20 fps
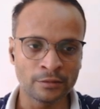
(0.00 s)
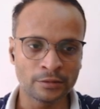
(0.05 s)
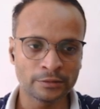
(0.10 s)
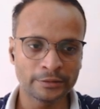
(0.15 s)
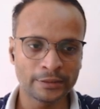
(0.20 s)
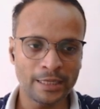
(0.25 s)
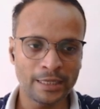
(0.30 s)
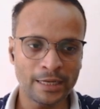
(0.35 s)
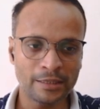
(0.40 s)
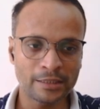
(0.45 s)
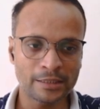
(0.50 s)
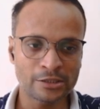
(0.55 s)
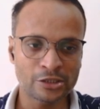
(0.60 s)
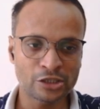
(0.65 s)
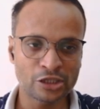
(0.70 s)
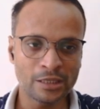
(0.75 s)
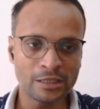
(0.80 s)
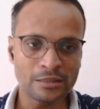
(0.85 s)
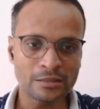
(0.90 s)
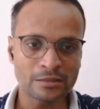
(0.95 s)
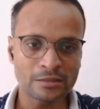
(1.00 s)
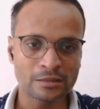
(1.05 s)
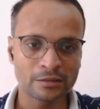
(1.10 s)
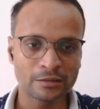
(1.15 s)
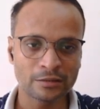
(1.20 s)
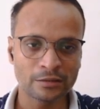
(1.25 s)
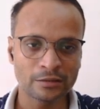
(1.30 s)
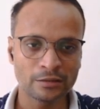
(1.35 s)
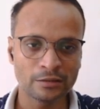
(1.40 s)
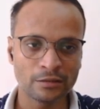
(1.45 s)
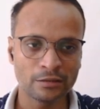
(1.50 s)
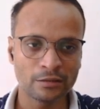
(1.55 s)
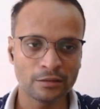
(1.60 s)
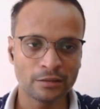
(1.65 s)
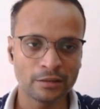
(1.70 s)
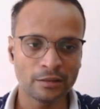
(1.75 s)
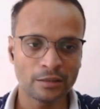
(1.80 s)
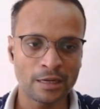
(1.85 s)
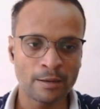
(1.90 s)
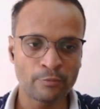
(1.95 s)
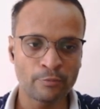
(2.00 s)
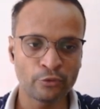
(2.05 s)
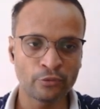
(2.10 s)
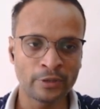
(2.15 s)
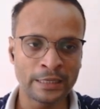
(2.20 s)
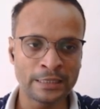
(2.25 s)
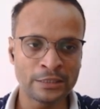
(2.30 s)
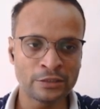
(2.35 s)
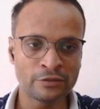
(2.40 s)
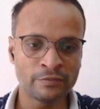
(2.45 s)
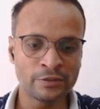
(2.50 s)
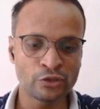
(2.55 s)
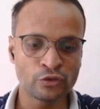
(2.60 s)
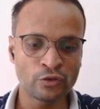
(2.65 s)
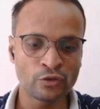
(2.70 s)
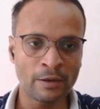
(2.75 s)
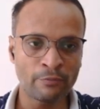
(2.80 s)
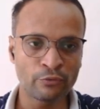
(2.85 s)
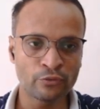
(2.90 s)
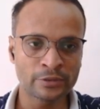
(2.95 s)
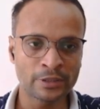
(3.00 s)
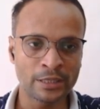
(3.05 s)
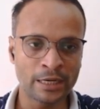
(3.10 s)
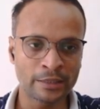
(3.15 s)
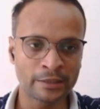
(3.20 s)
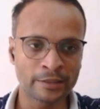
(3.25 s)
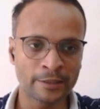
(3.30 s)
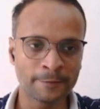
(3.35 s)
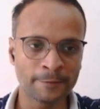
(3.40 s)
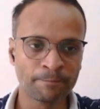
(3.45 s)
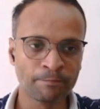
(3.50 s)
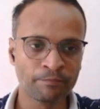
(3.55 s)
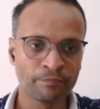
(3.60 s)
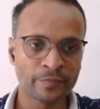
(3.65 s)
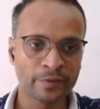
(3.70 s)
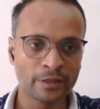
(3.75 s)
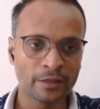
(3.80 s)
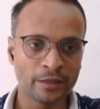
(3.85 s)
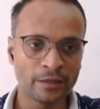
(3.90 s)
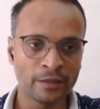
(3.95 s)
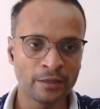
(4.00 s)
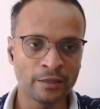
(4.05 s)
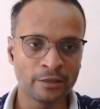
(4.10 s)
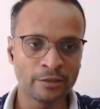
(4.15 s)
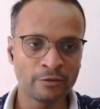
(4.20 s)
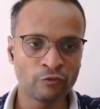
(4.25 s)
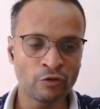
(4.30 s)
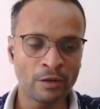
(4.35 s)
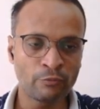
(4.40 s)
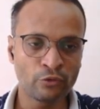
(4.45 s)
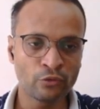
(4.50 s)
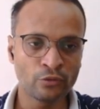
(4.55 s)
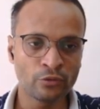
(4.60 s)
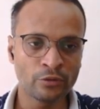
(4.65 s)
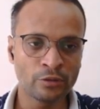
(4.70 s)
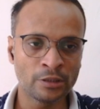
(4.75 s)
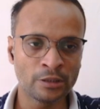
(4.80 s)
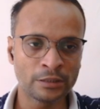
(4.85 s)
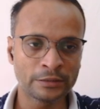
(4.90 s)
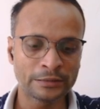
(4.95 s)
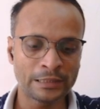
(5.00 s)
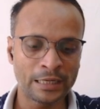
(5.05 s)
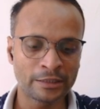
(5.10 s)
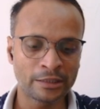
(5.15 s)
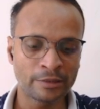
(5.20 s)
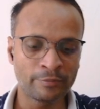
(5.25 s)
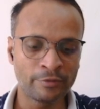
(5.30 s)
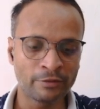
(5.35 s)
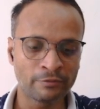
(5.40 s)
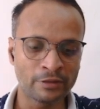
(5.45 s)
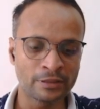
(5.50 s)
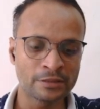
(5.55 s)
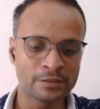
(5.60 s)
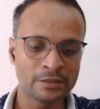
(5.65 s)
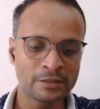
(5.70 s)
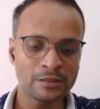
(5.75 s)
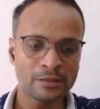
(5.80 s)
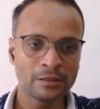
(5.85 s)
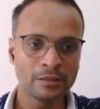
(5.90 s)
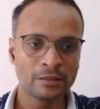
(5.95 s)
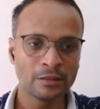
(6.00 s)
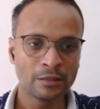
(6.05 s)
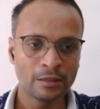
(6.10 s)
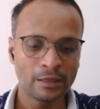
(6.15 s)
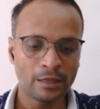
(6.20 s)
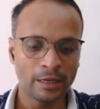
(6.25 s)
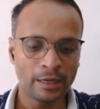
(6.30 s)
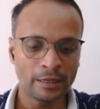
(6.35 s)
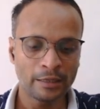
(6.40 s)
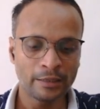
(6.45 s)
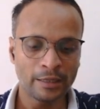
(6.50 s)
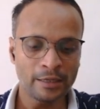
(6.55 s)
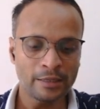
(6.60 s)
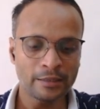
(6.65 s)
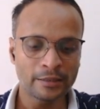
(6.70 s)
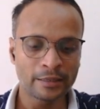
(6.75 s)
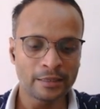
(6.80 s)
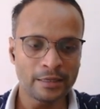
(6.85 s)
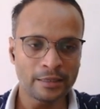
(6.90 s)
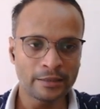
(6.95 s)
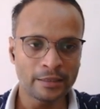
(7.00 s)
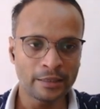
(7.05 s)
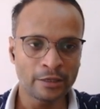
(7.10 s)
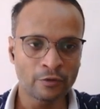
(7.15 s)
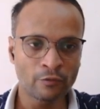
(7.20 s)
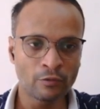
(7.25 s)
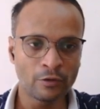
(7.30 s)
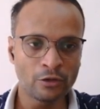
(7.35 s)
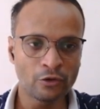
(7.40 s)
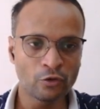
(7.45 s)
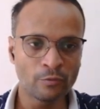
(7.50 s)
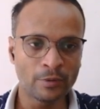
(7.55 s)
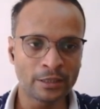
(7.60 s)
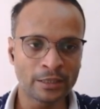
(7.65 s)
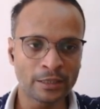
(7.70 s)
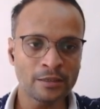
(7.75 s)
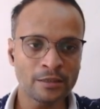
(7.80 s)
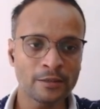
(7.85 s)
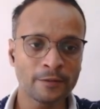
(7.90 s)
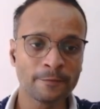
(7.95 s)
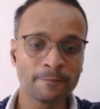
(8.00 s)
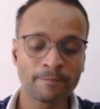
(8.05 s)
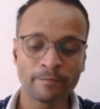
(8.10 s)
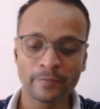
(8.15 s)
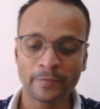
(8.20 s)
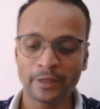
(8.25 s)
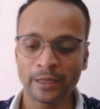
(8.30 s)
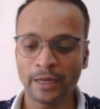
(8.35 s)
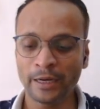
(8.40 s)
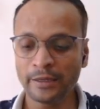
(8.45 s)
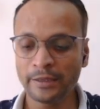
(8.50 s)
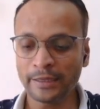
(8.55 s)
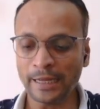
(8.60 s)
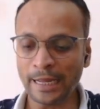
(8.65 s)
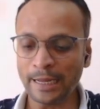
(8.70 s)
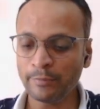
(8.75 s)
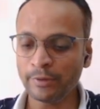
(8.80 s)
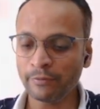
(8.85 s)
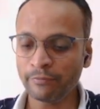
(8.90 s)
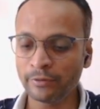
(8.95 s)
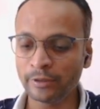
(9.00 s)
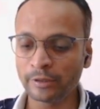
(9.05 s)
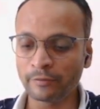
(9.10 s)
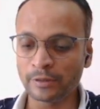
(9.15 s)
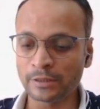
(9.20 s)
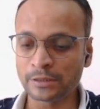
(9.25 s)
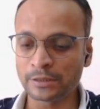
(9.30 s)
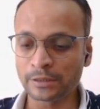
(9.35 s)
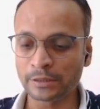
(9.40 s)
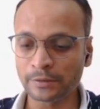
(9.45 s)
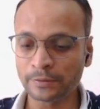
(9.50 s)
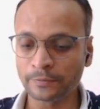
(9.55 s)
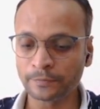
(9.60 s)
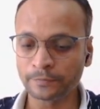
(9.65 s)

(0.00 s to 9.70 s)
select the shells up to range which you have to select the select the frequency, and then click the equal to button and type the frequency.